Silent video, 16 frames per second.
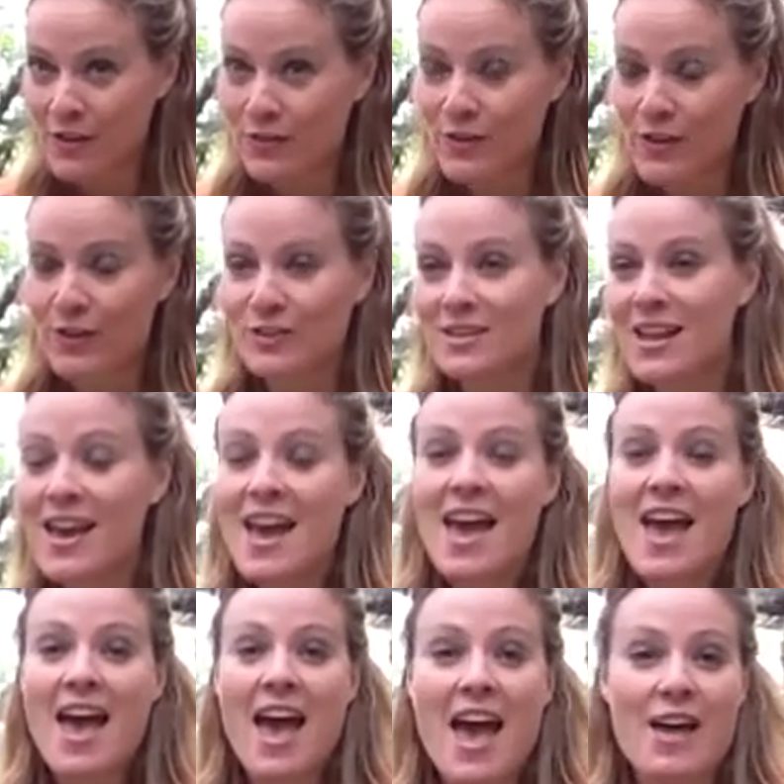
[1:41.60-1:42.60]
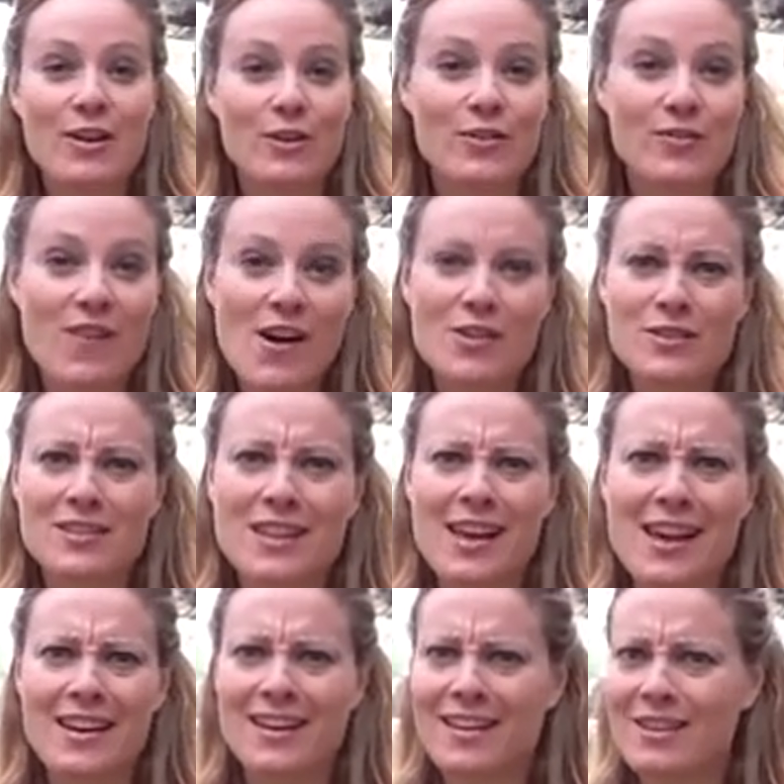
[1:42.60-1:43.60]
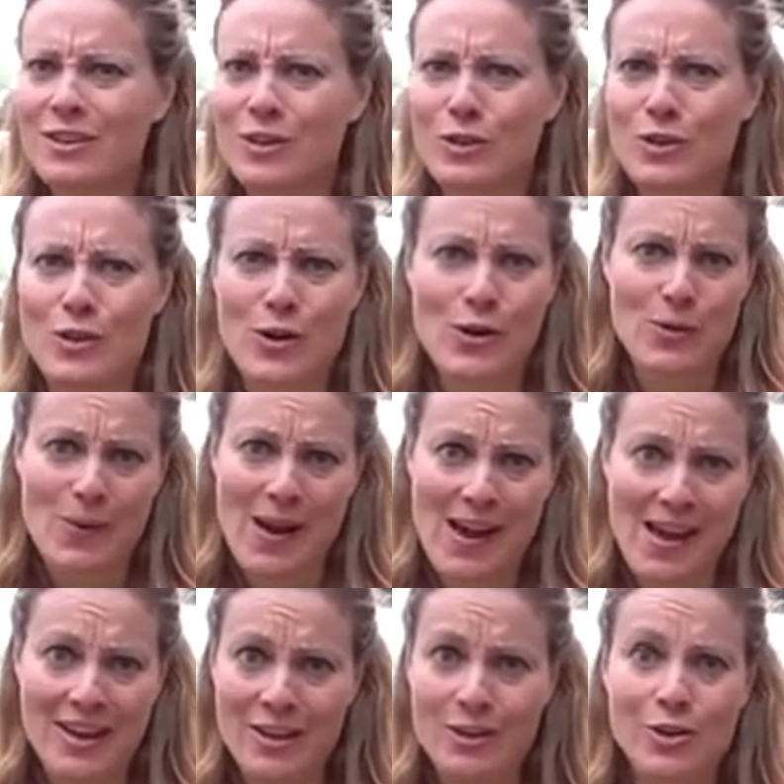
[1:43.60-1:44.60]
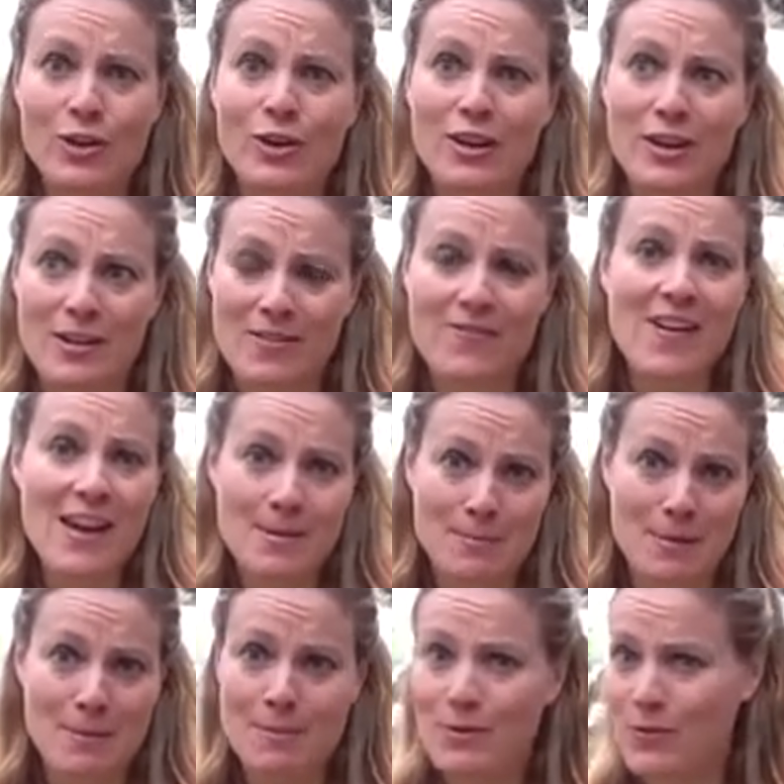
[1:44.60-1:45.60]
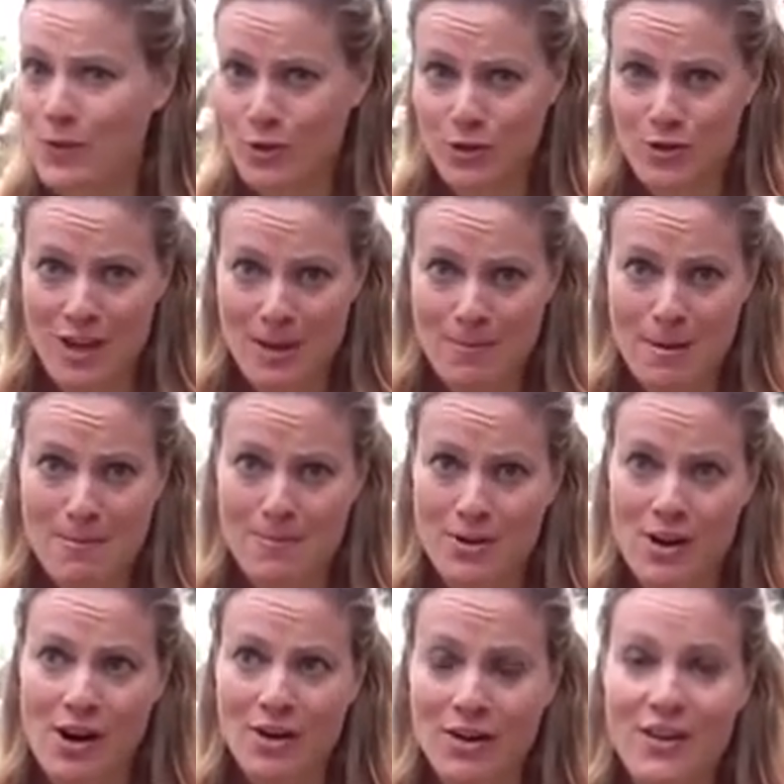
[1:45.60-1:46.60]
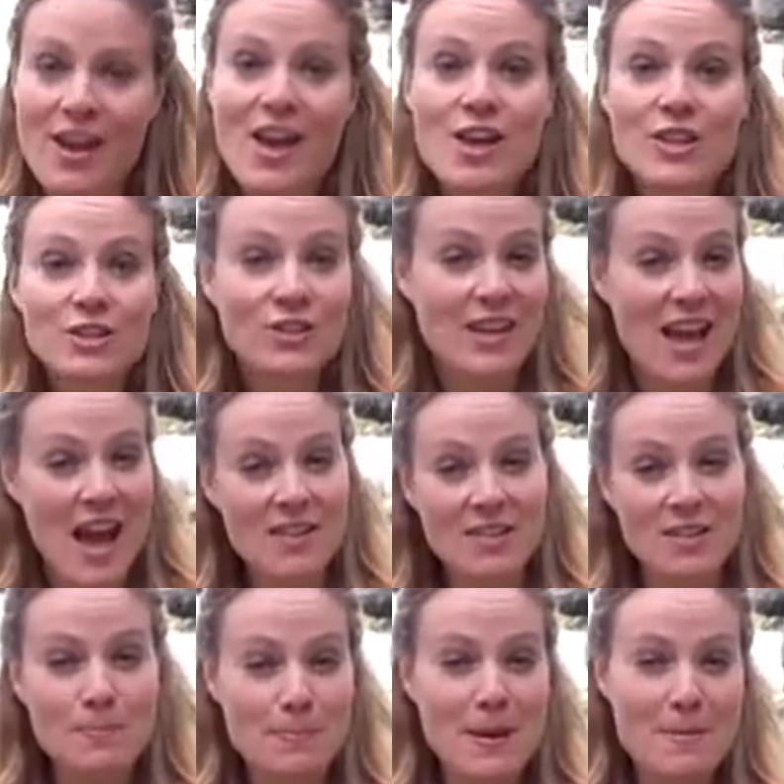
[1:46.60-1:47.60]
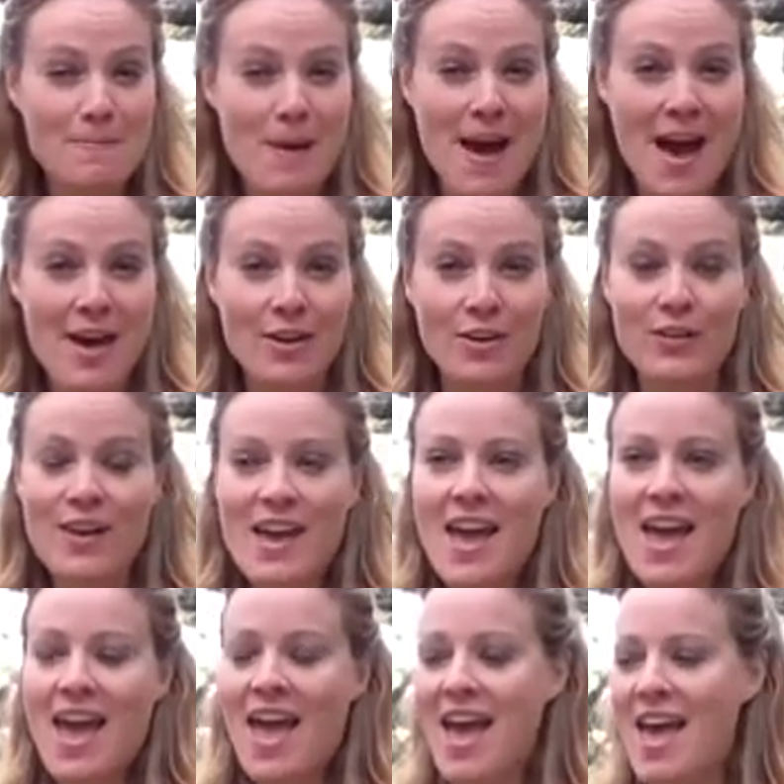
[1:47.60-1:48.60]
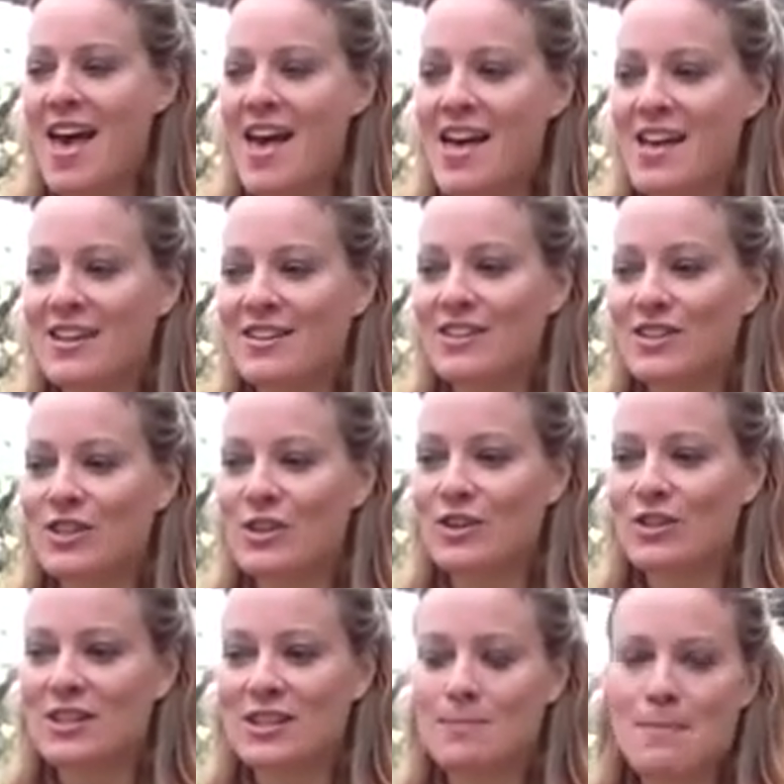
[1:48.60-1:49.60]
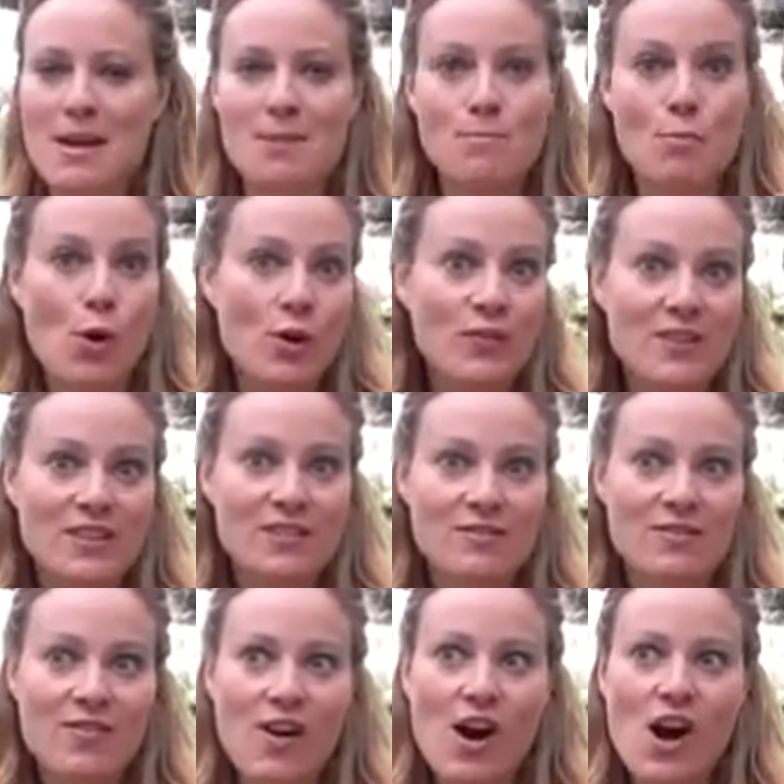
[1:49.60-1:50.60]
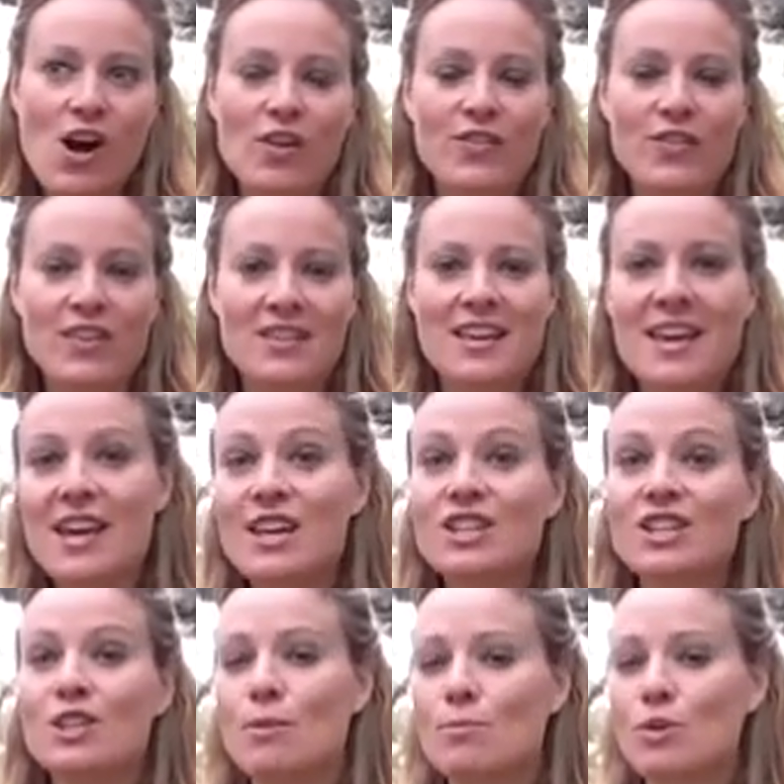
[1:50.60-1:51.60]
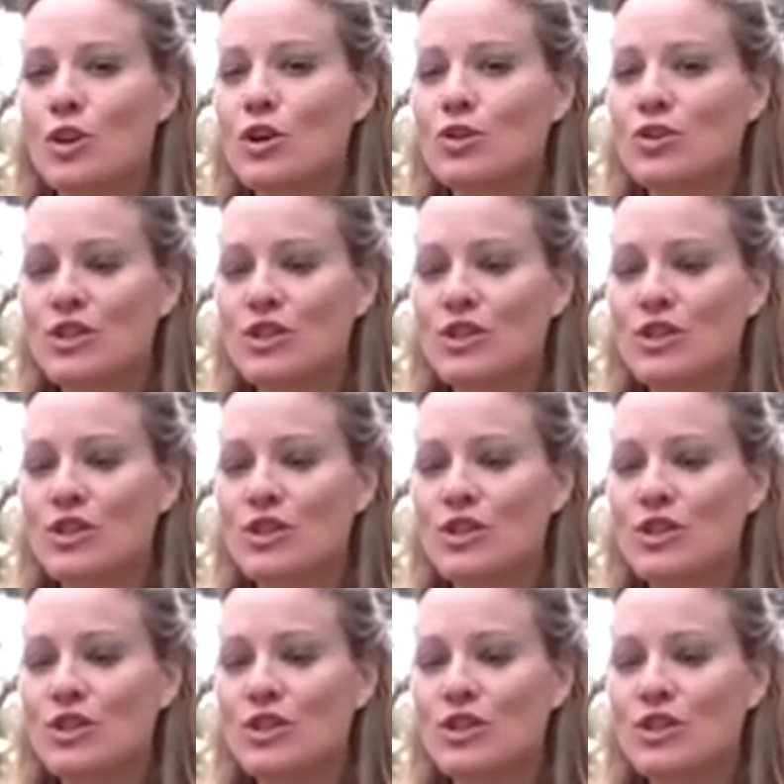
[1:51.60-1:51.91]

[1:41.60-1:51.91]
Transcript: first. And her father's like, no way, you're gonna fight me before you take my daughter. So they had this big battle, and there's this metamorphosis involved, and each of them turns